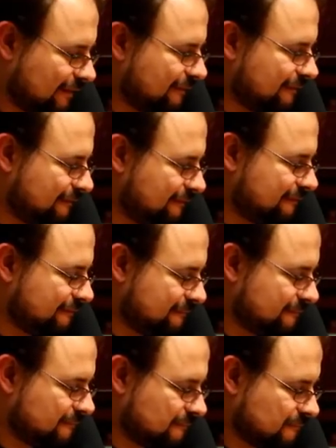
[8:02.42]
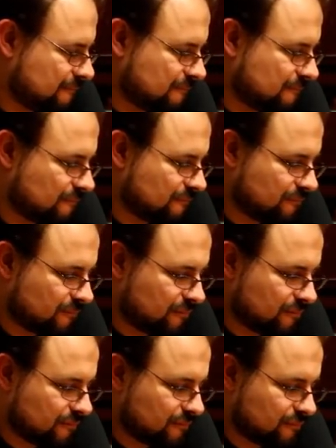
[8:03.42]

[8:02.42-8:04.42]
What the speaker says: (not speaking)